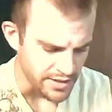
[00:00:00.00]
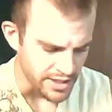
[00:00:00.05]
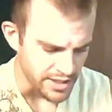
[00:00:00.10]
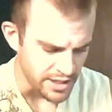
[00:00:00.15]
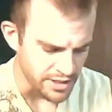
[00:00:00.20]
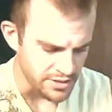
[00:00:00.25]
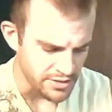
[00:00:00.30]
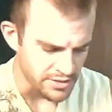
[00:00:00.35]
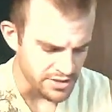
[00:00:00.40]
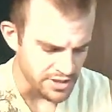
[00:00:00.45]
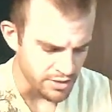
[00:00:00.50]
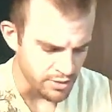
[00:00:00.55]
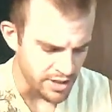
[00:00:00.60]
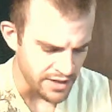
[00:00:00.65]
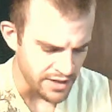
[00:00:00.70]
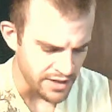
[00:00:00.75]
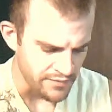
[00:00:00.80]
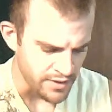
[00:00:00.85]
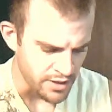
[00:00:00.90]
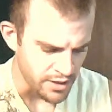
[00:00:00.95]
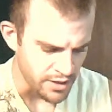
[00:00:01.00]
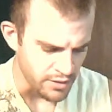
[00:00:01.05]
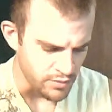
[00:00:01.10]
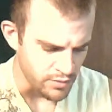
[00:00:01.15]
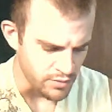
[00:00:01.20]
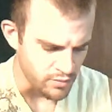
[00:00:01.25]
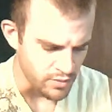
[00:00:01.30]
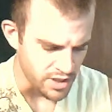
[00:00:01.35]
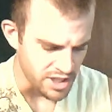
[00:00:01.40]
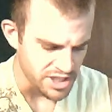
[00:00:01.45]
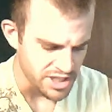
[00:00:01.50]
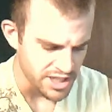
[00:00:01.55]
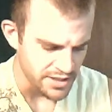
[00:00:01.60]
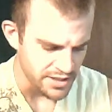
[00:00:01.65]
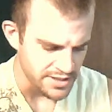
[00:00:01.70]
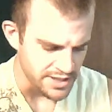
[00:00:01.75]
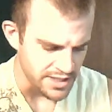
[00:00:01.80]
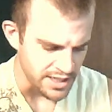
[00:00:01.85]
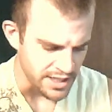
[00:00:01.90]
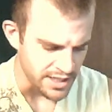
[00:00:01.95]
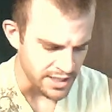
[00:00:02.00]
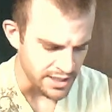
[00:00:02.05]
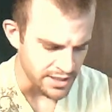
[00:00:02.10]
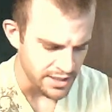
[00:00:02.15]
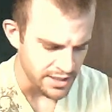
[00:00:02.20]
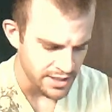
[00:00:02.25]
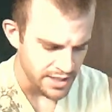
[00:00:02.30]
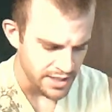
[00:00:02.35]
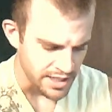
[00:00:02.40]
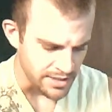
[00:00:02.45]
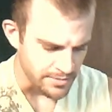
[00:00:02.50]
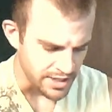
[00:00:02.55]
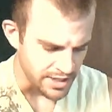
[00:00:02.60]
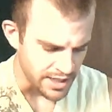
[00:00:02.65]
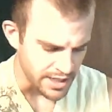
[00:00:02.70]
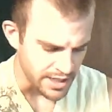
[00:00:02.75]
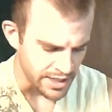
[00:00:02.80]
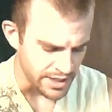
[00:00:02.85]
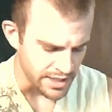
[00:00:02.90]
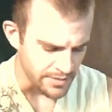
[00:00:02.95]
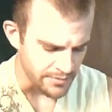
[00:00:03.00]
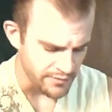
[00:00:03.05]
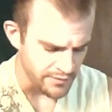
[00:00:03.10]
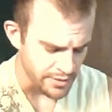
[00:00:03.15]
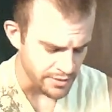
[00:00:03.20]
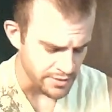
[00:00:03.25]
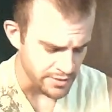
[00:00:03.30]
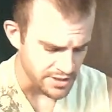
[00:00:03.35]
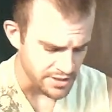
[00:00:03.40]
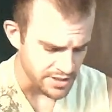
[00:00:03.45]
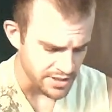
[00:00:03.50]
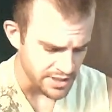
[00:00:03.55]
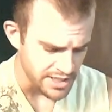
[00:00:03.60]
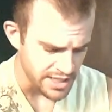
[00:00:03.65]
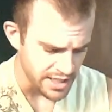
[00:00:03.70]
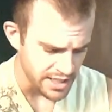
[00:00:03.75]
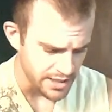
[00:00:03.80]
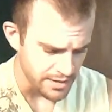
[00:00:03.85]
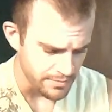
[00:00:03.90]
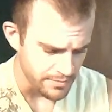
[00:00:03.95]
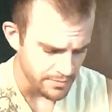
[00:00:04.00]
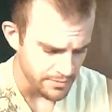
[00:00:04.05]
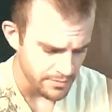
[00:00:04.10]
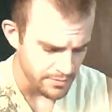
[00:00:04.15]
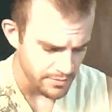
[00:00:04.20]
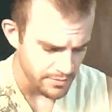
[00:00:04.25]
The uncles and grandfather would rush outside, and behind them, furiously taking